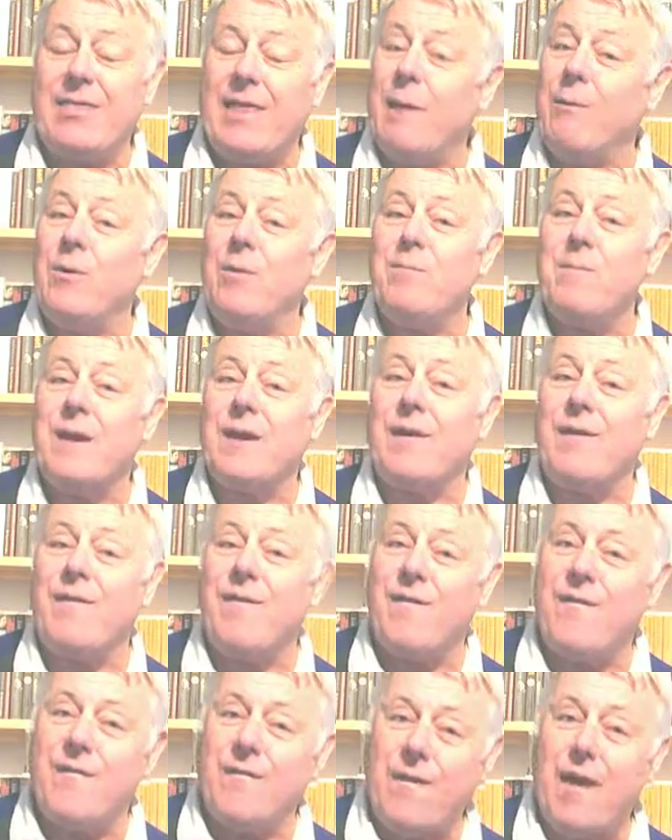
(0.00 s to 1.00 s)
That would make a
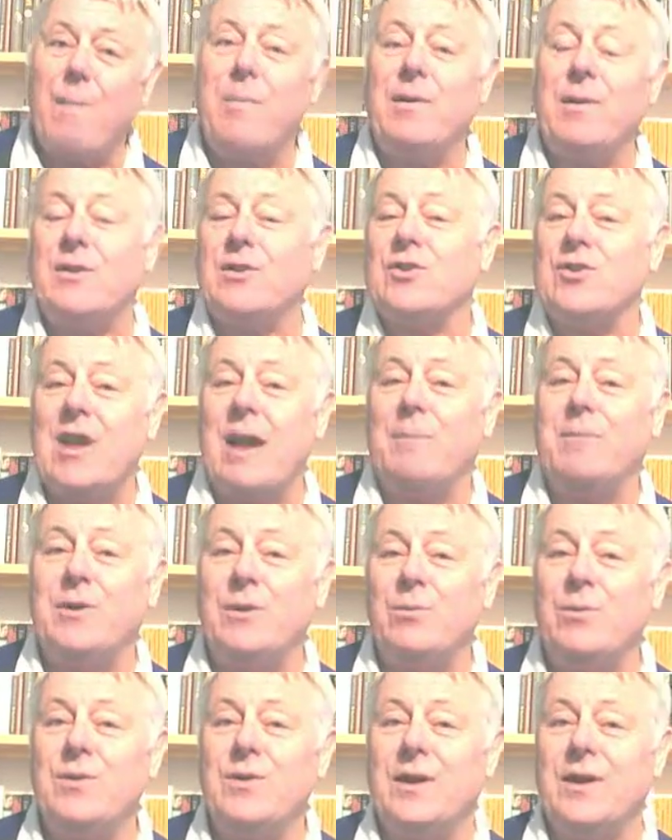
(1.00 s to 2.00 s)
fabulous
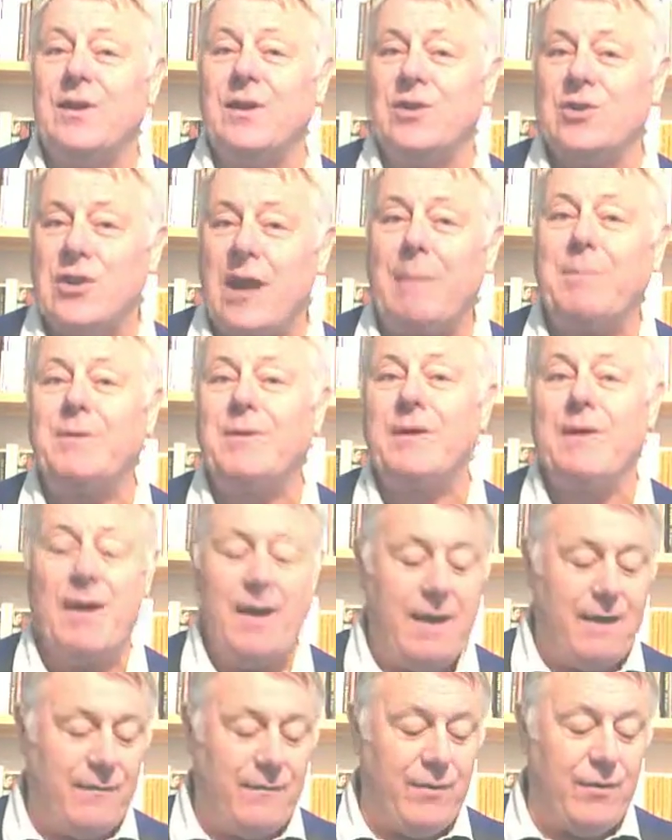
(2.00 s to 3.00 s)
chapter, wouldn't it? A chapter
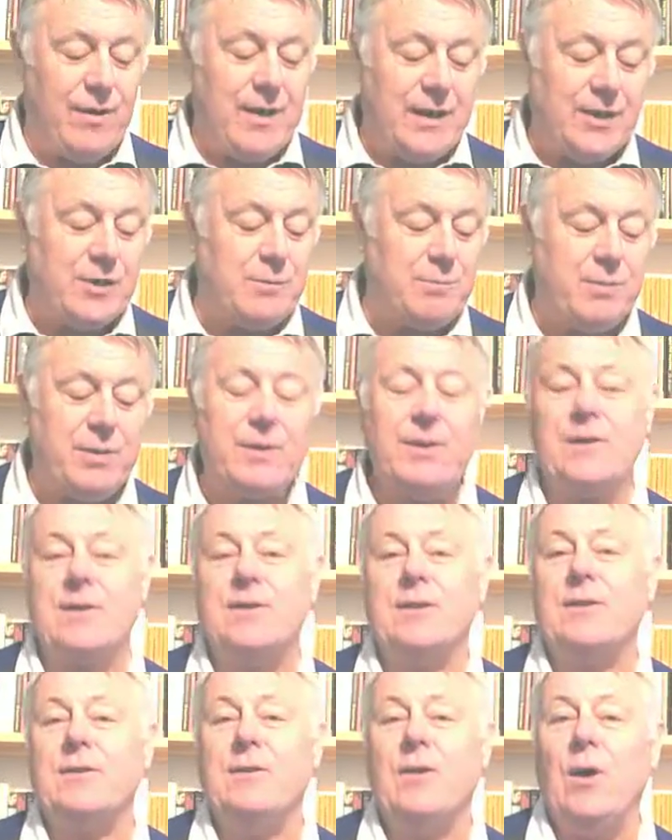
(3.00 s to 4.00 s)
for each
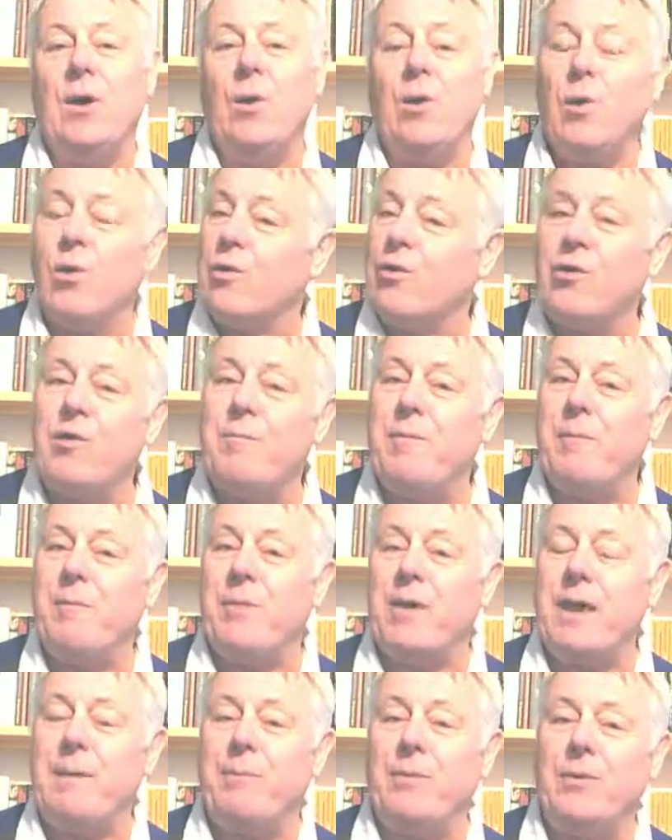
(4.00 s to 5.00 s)
person or group of
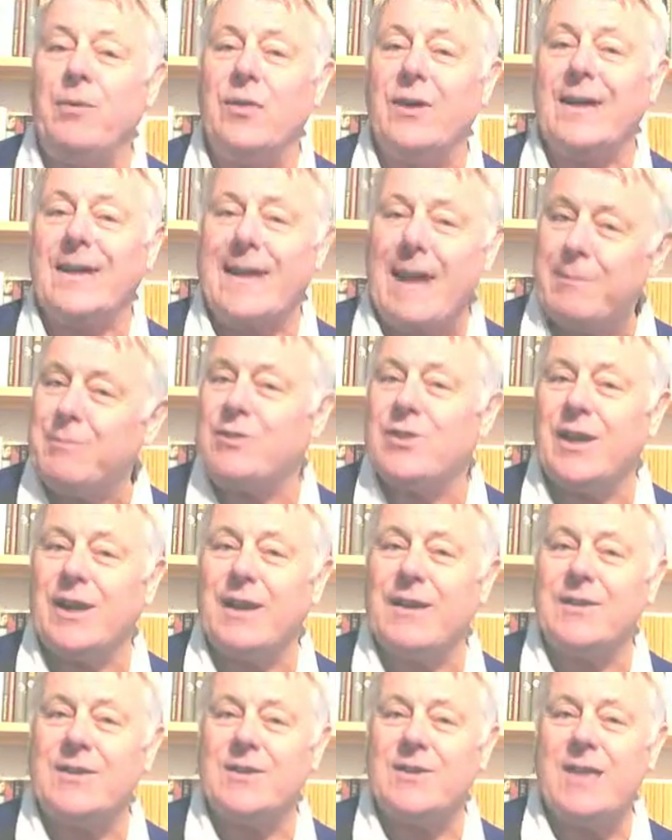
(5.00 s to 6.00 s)
people that kept
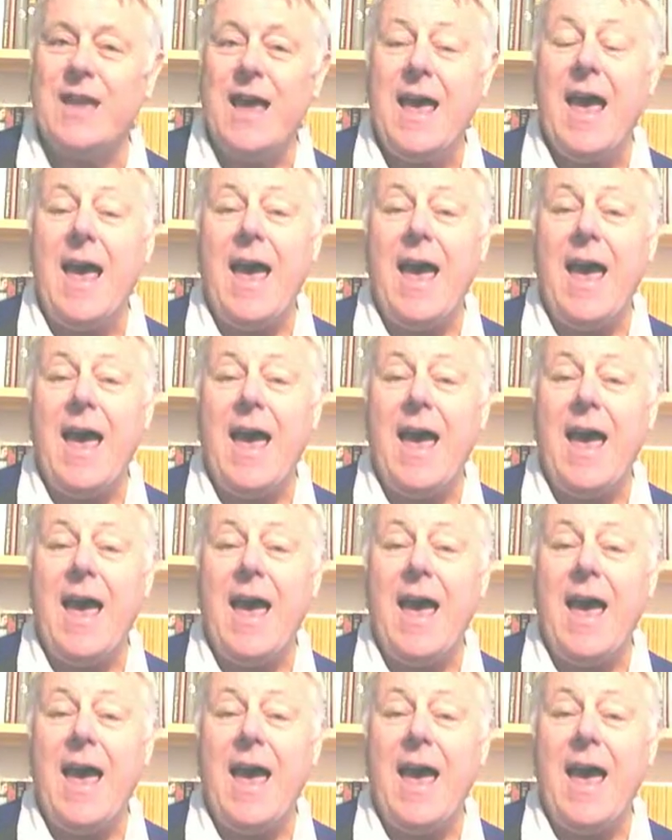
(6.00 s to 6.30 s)
chickens.